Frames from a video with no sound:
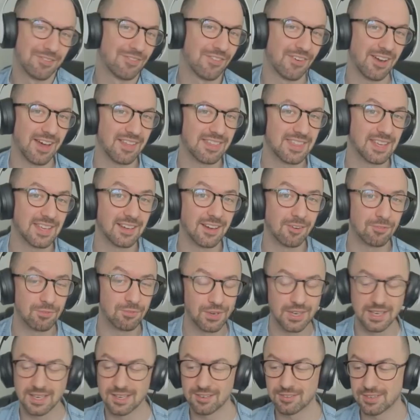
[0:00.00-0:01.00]
for i think a
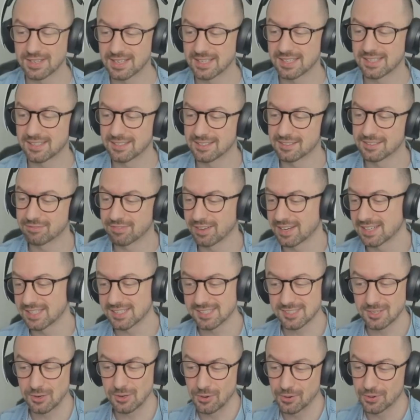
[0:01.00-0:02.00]
really really good funny
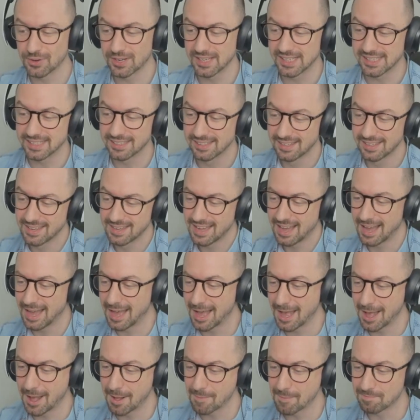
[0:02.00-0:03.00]
story
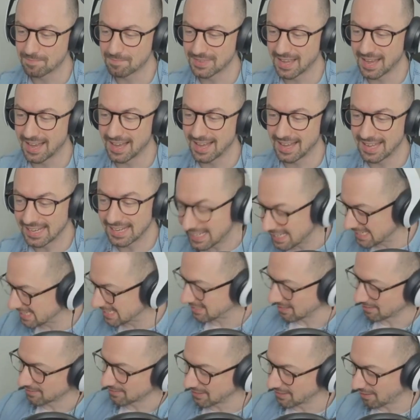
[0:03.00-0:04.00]
um uh, at
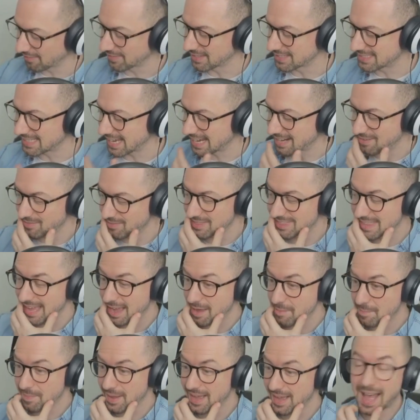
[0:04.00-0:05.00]
least on on the date with
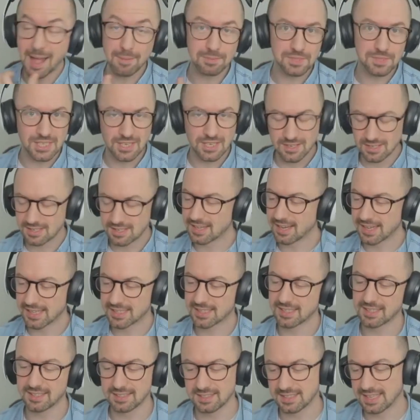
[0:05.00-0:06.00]
that but absolutely i
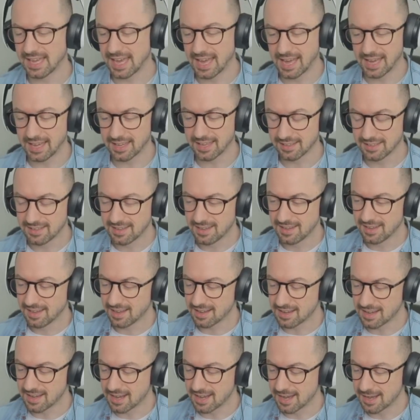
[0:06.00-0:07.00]
can get
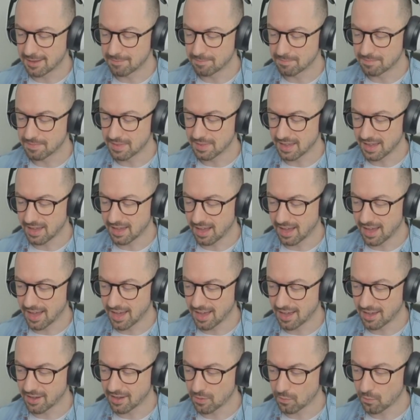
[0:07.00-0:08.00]
um
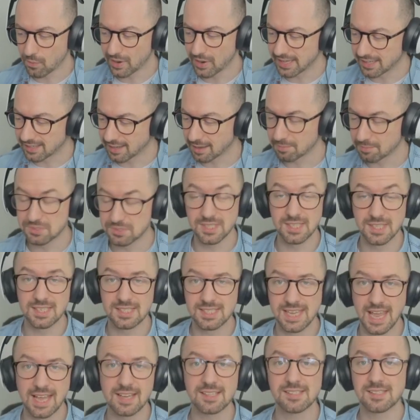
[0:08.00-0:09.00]
uh when it comes to the
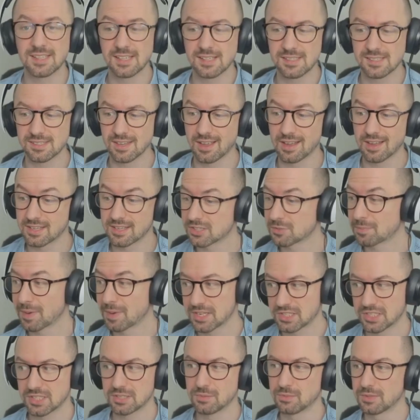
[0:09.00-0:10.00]
texting side
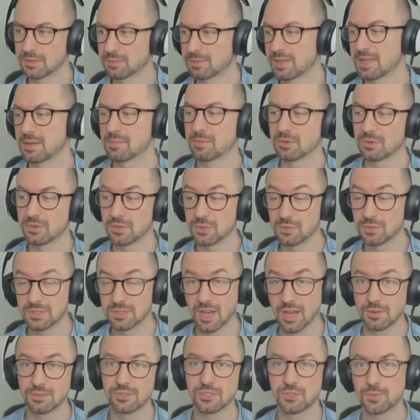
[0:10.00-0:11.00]
especially with people who
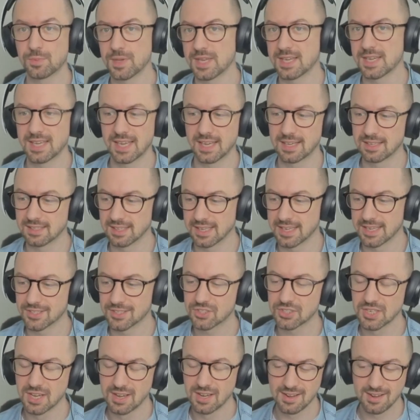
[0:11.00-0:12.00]
don't speak
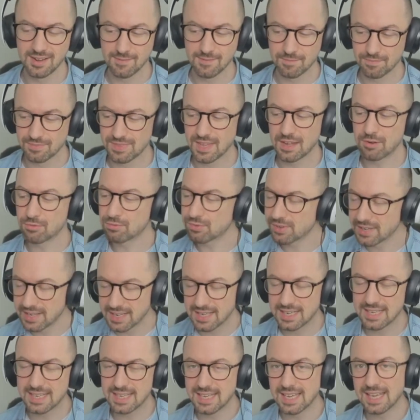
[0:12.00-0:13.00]
english there
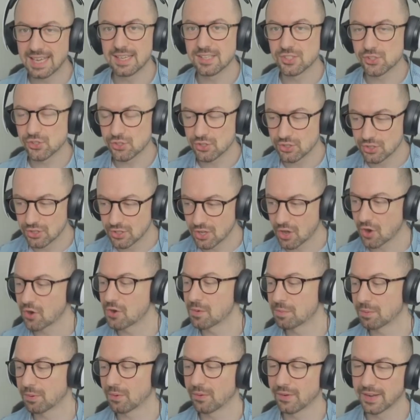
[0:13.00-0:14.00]
really is
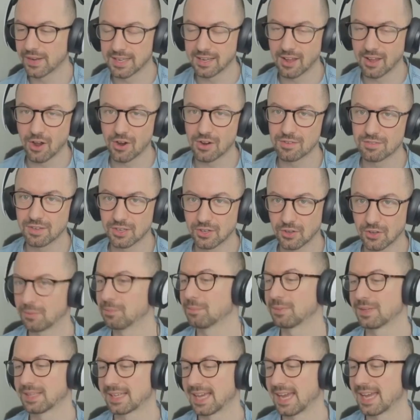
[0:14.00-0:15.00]
no point
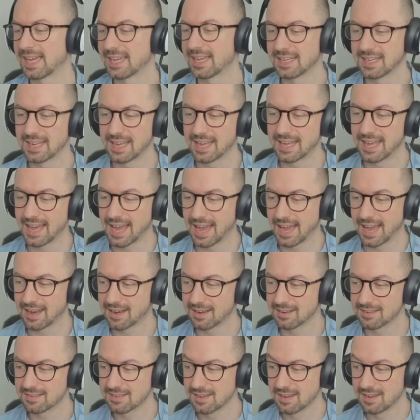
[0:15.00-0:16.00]
overcomplicating it
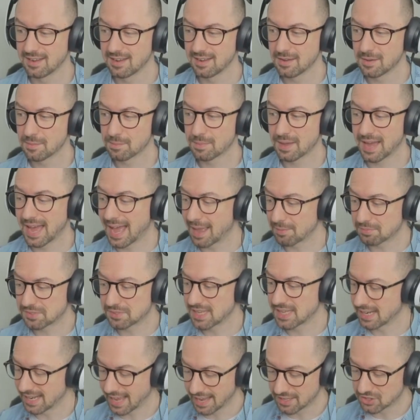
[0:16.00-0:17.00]
and perhaps
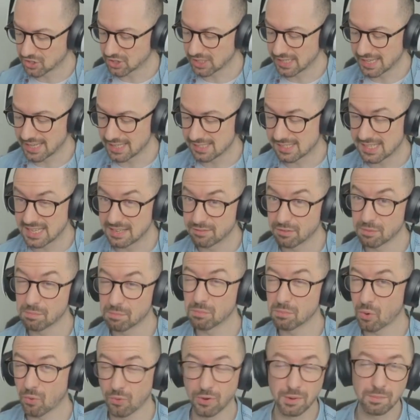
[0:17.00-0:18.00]
then actually it's even
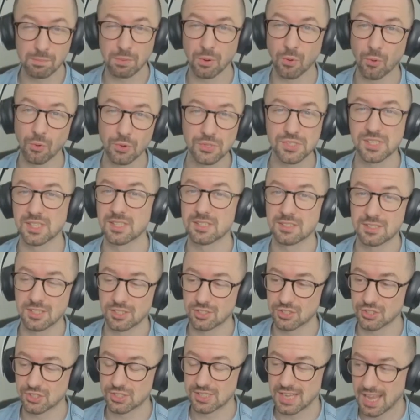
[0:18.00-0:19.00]
more important to
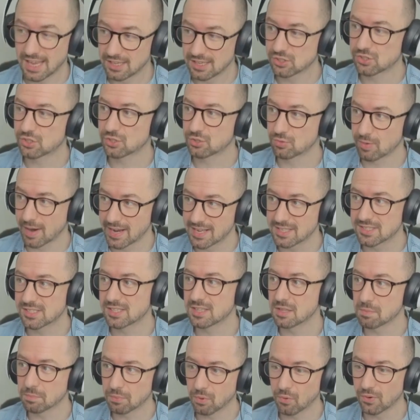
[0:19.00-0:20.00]
just get straight
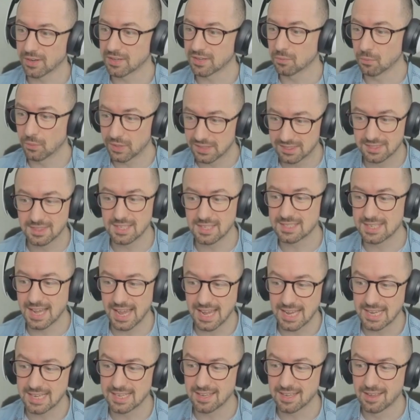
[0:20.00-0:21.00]
to the point with the
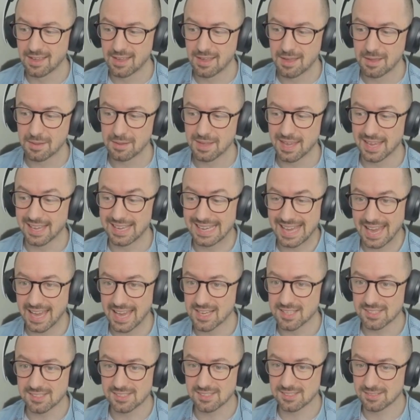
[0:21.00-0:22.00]
date in
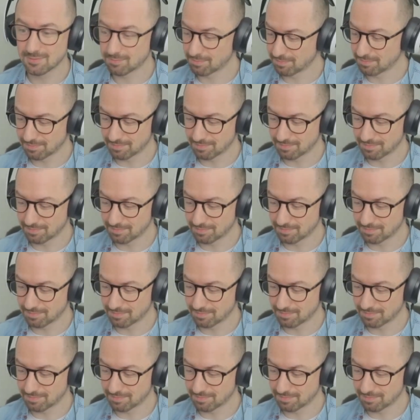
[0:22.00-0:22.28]
case